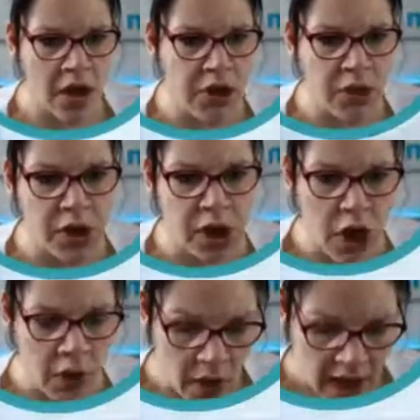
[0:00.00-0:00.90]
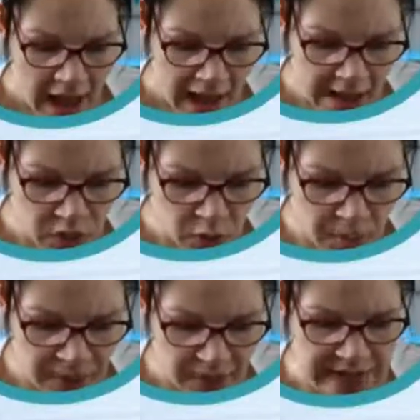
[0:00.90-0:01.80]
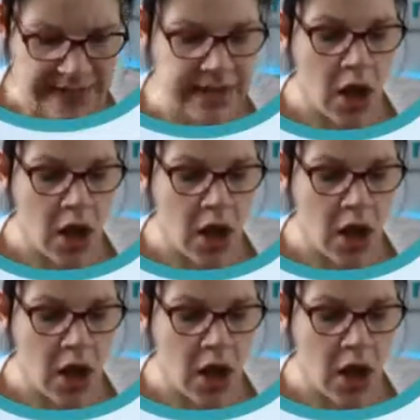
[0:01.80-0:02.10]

you can go and talk about this